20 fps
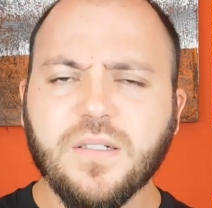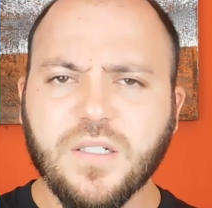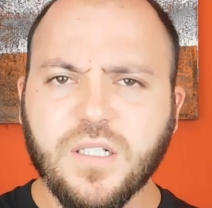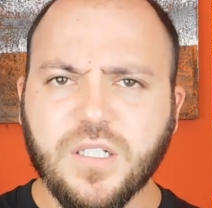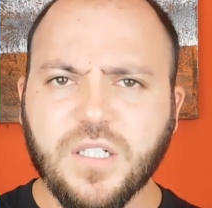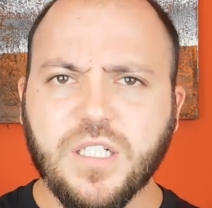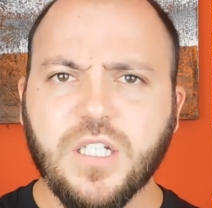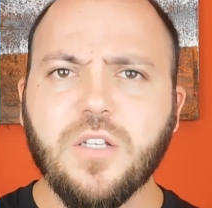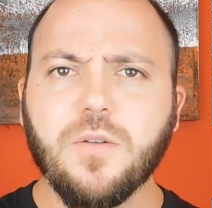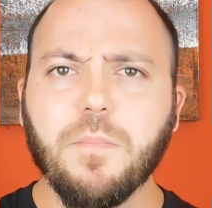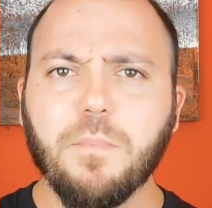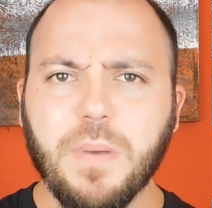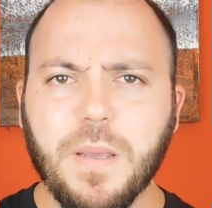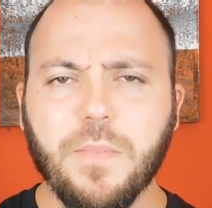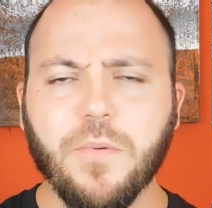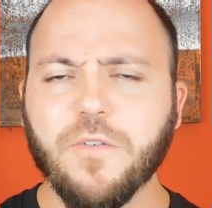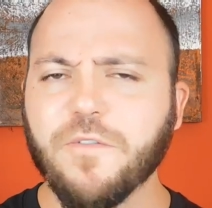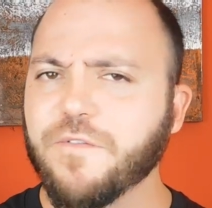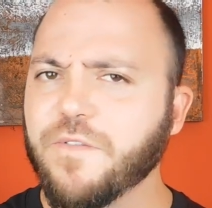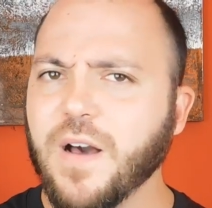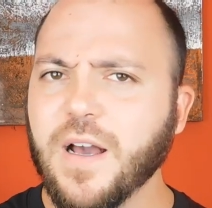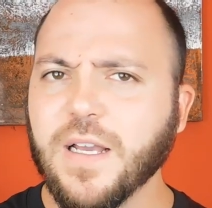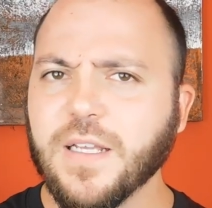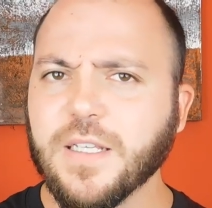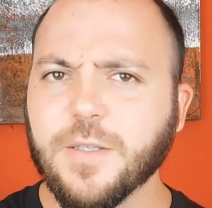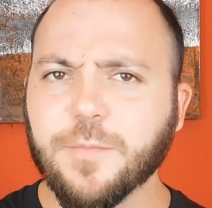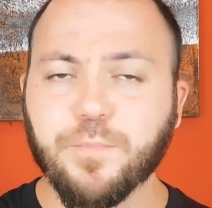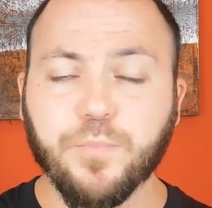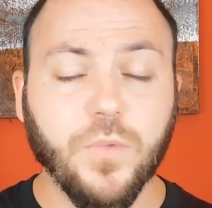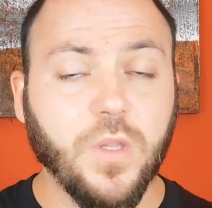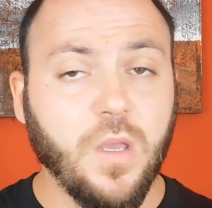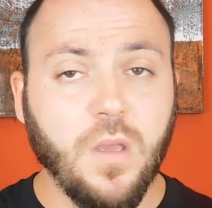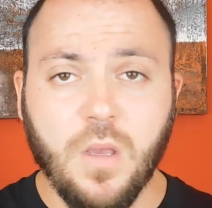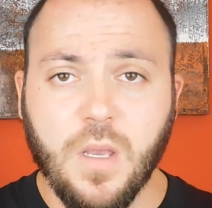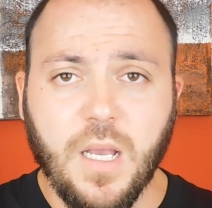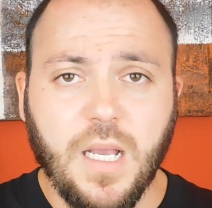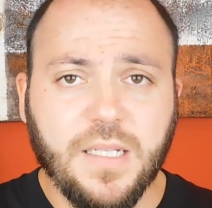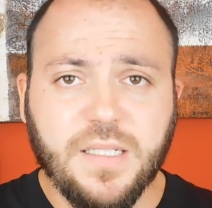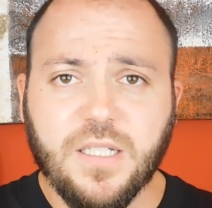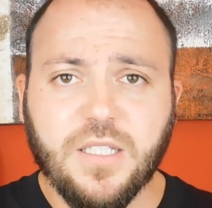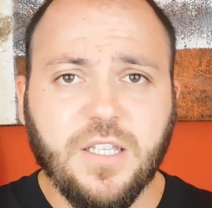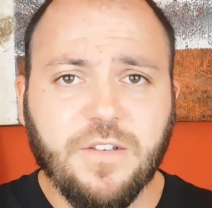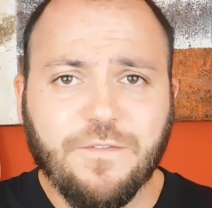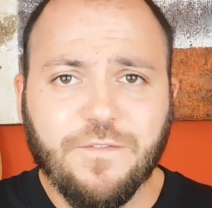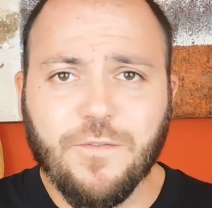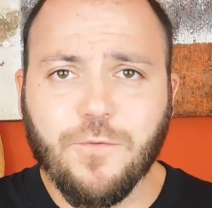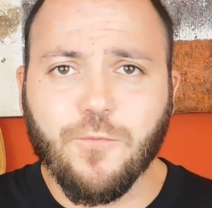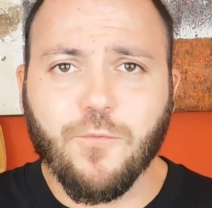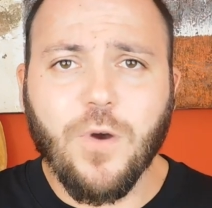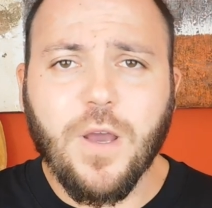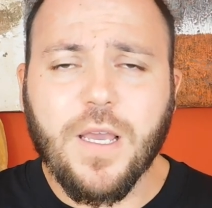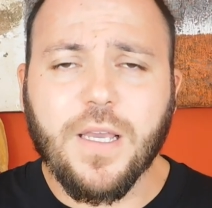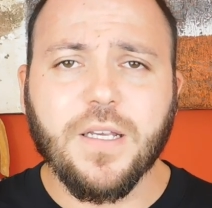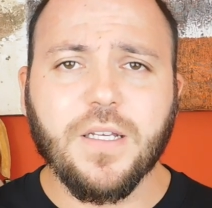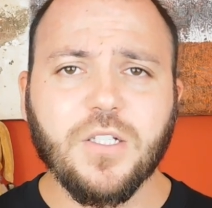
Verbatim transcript: Sicilian people fight. It's a different way.